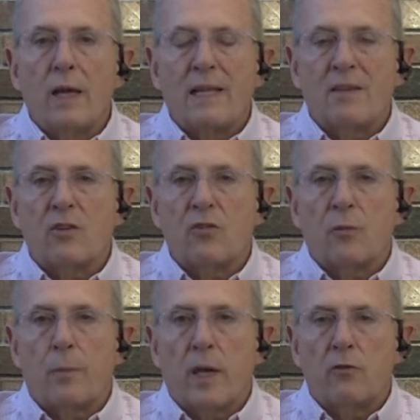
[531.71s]

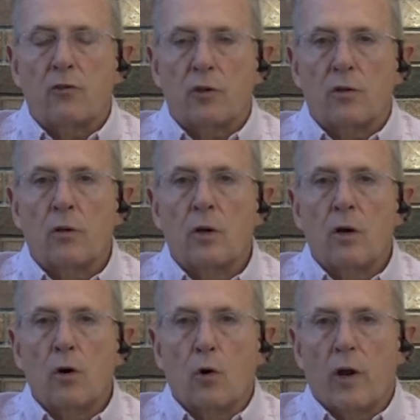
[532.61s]
anticipation
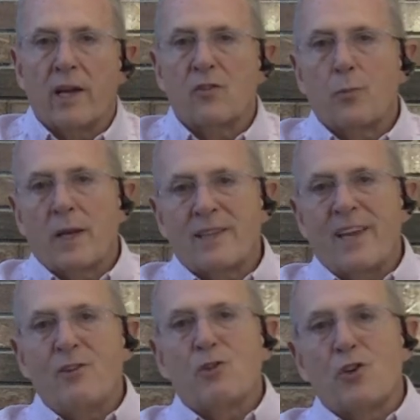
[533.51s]
or
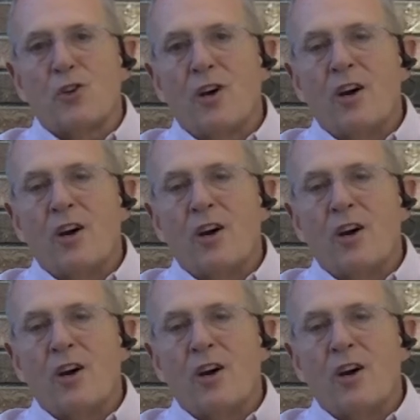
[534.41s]
expectation